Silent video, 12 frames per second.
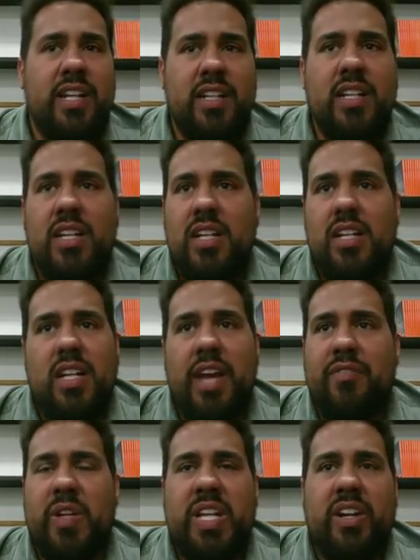And
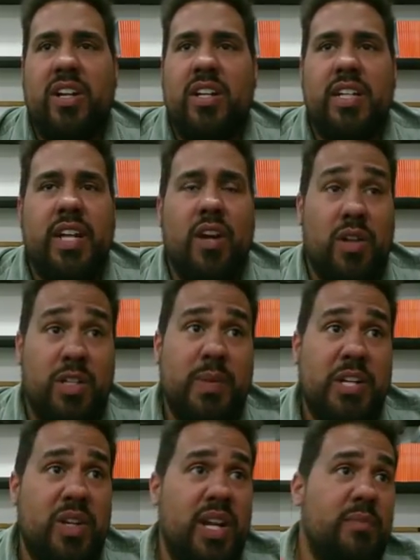every year, you know, and
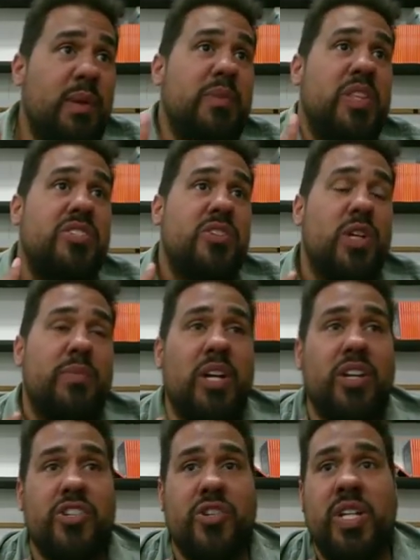especially I remember the story
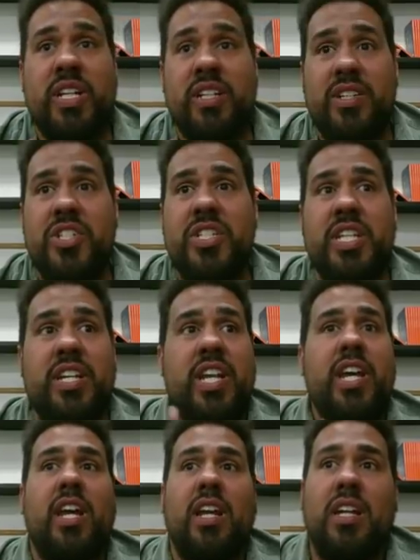about Katrina, she said,
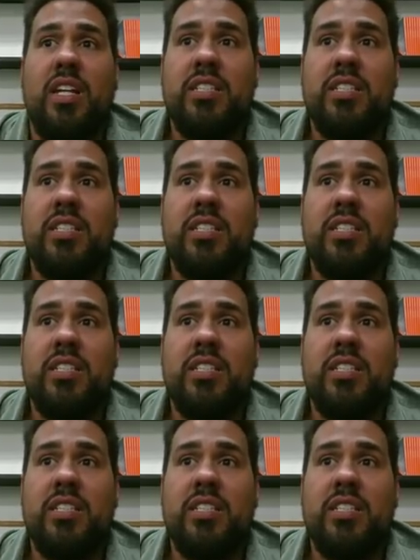yeah.